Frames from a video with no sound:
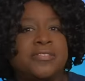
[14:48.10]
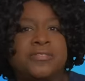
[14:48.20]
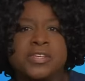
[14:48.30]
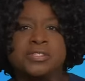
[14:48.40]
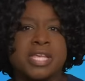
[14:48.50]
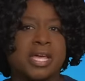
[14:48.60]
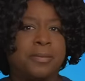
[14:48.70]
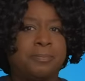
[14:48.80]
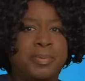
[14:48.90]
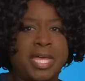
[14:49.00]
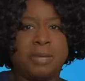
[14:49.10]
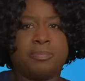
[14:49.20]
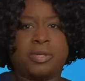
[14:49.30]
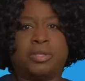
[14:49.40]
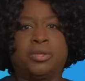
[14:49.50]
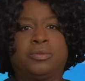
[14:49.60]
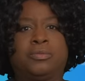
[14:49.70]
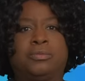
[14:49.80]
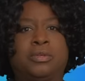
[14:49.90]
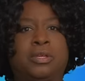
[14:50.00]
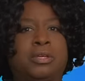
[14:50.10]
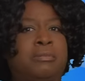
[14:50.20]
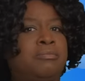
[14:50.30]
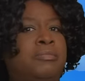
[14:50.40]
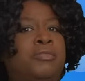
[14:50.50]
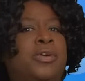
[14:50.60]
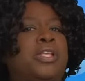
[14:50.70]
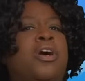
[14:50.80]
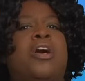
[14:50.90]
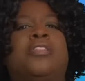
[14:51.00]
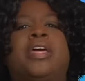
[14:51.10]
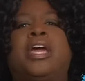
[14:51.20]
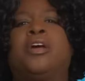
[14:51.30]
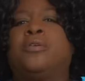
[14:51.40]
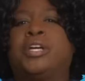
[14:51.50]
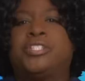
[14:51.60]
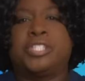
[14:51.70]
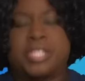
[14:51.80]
feels like a big balloon when all the air rushes